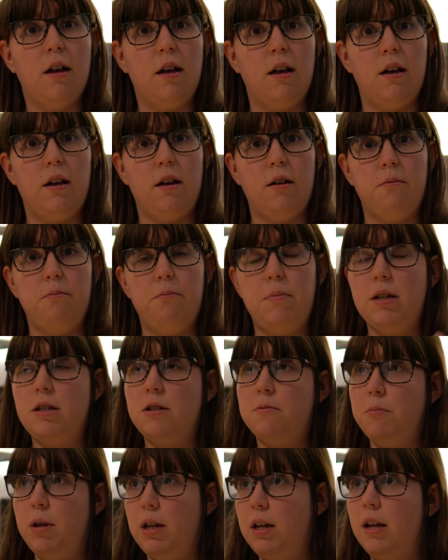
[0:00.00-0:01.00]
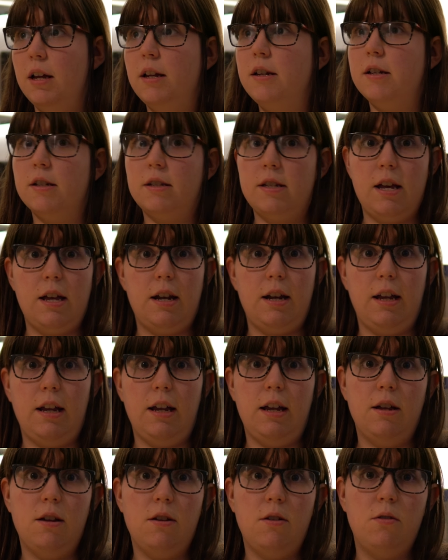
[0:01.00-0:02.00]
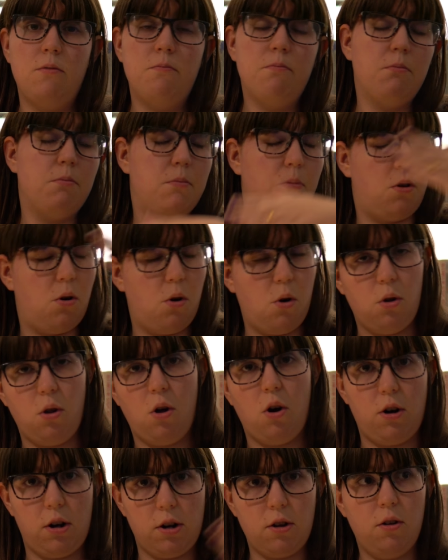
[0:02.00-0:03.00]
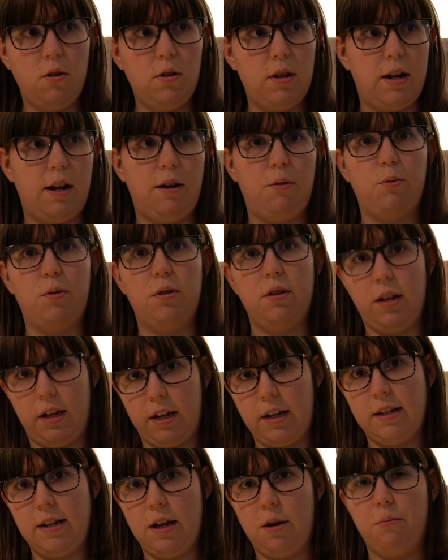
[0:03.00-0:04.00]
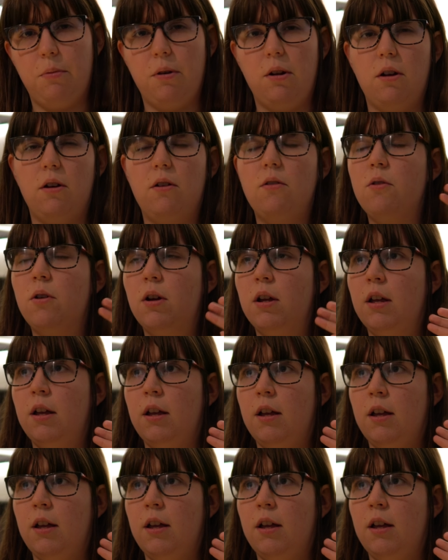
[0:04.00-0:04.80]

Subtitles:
Bitch Media just had a whole article, and I will link it down below,